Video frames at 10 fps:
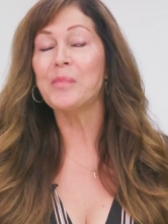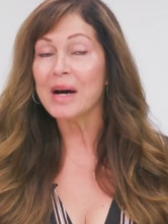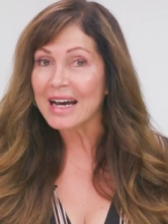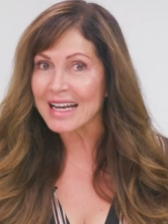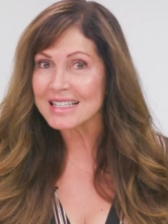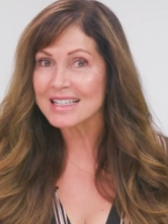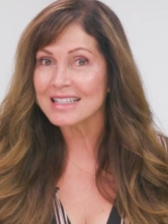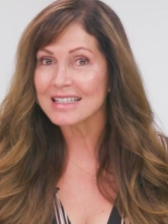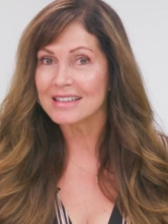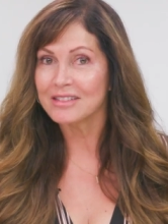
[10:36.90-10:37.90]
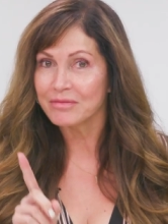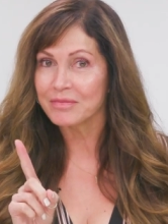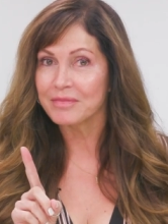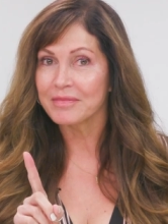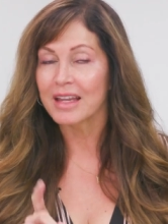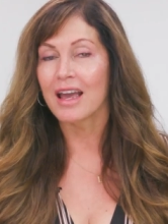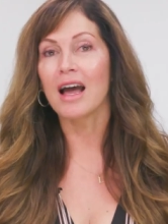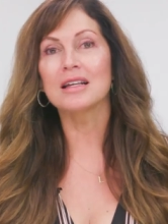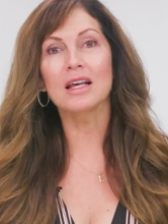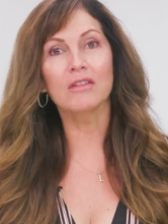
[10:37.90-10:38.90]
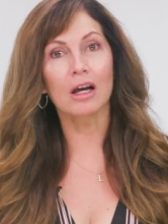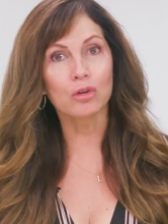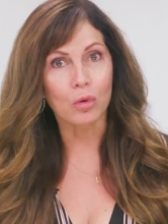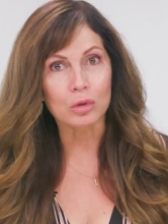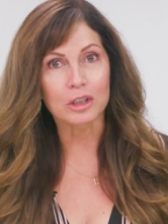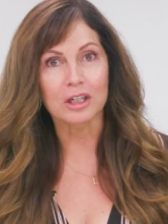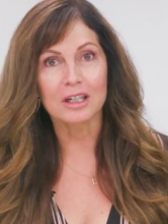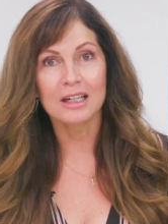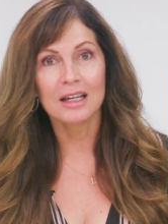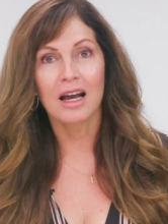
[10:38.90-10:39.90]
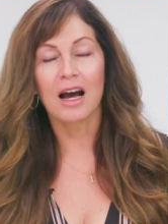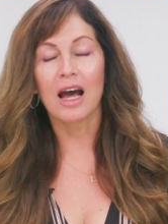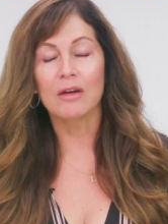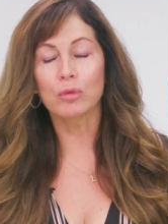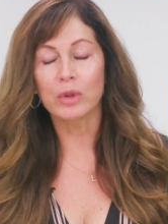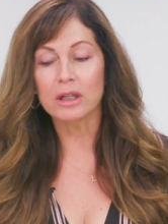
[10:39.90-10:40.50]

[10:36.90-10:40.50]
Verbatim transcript: But as I've gotten older, I've